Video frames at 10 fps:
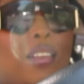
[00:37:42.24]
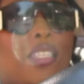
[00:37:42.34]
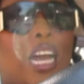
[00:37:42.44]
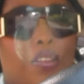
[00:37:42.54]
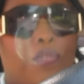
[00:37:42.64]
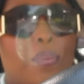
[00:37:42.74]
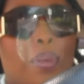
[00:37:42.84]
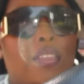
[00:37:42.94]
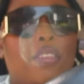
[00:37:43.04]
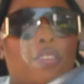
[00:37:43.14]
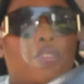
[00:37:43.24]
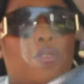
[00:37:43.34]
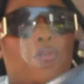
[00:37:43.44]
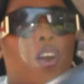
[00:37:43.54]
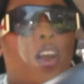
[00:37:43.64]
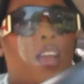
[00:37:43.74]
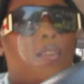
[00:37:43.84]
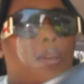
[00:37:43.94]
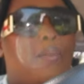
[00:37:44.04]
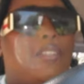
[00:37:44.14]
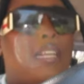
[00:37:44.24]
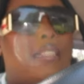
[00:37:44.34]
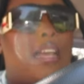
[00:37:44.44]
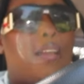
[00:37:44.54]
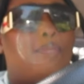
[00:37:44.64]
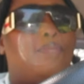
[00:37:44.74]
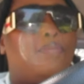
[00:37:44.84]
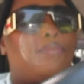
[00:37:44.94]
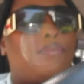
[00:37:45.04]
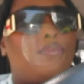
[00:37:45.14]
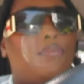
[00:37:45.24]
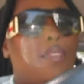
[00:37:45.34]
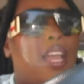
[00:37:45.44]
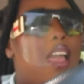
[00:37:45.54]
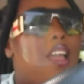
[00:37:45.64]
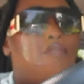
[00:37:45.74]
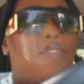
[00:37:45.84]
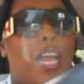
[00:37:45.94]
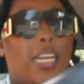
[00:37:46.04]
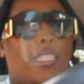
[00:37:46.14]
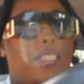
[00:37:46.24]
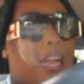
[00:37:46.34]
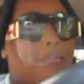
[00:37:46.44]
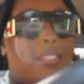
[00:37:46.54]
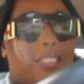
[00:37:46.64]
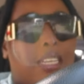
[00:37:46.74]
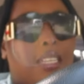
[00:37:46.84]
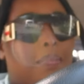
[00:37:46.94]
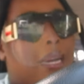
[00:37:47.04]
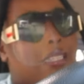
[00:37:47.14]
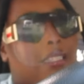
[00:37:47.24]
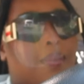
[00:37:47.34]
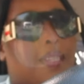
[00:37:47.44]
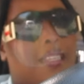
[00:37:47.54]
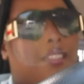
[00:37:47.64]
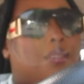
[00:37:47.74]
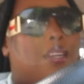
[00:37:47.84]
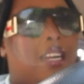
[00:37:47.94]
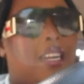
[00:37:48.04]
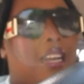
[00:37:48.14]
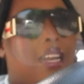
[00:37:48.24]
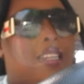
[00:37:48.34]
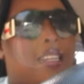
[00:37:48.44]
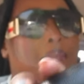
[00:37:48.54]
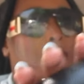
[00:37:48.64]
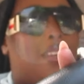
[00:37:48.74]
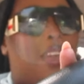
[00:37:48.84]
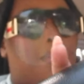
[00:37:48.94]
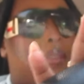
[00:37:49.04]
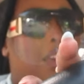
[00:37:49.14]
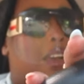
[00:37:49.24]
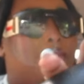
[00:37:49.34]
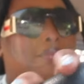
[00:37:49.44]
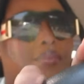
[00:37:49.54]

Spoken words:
Starting from here, this is too far. Anyway, what was I saying? Right, it's time to say goodbye to her, and I'm okay with that.